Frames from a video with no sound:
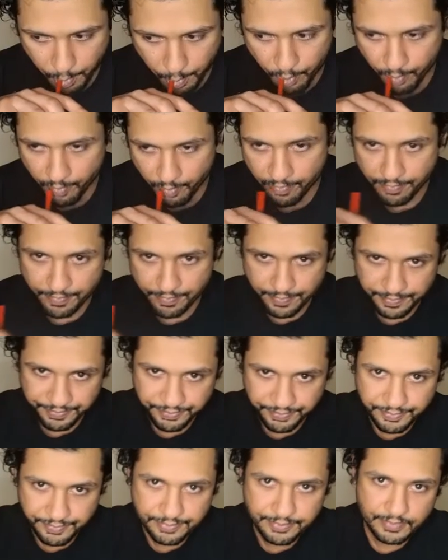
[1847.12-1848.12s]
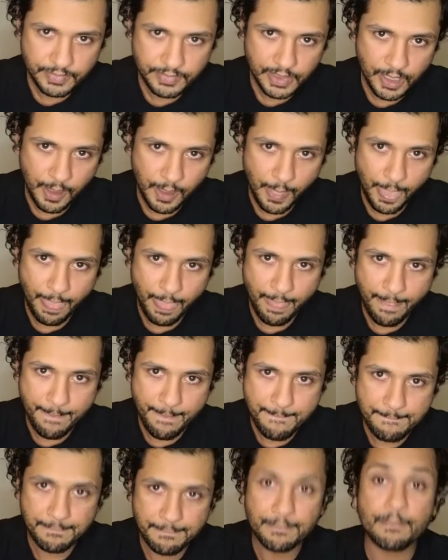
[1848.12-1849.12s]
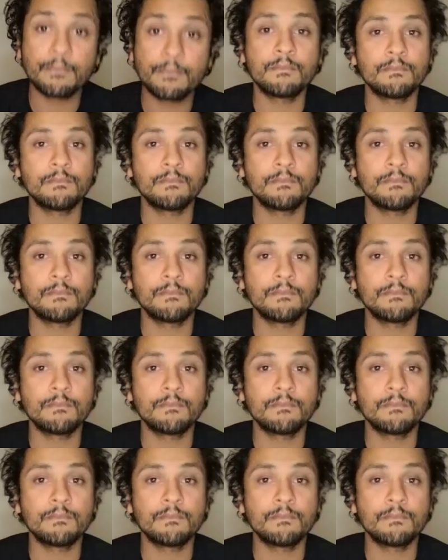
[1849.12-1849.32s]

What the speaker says: My mom and my dad was gonna go on New Year's